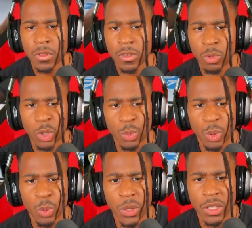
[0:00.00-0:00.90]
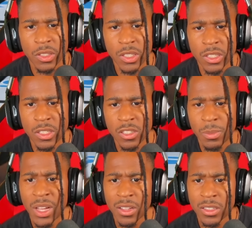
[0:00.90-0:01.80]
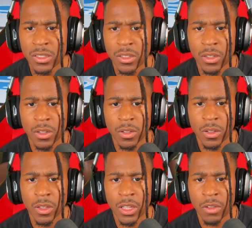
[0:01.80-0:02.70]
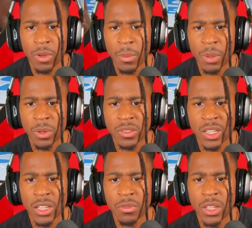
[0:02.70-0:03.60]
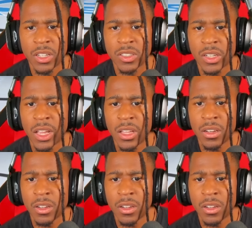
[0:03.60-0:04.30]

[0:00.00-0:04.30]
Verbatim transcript: Wonder Boy's weakness is his boxing. And if I'm able to take advantage of that,